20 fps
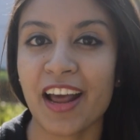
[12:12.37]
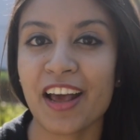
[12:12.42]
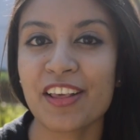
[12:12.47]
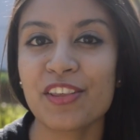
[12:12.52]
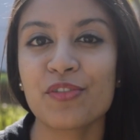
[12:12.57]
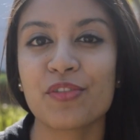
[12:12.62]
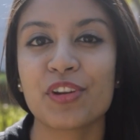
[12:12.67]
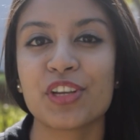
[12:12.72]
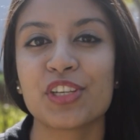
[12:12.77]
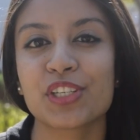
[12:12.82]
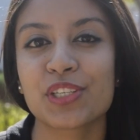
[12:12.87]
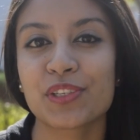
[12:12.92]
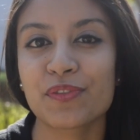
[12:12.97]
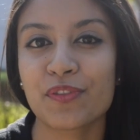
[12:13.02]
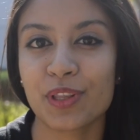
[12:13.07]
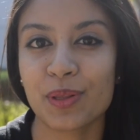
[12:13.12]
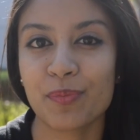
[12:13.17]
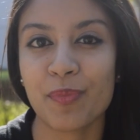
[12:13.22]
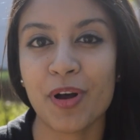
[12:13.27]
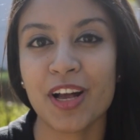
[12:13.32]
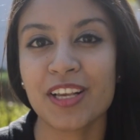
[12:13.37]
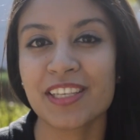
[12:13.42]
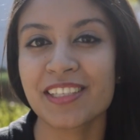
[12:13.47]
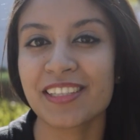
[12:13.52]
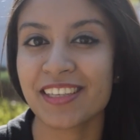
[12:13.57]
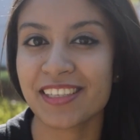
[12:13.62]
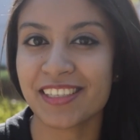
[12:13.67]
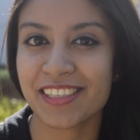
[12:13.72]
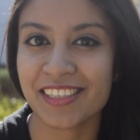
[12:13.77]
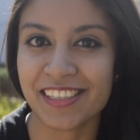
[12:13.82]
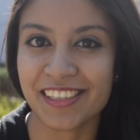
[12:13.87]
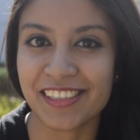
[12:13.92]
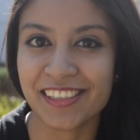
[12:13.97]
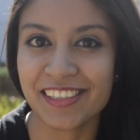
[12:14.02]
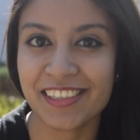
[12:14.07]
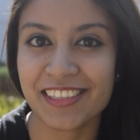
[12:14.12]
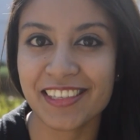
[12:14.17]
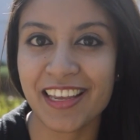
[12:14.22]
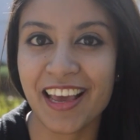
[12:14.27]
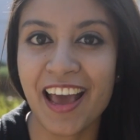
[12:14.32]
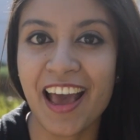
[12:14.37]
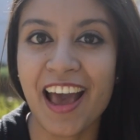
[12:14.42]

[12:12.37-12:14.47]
other regions for the past 30 years.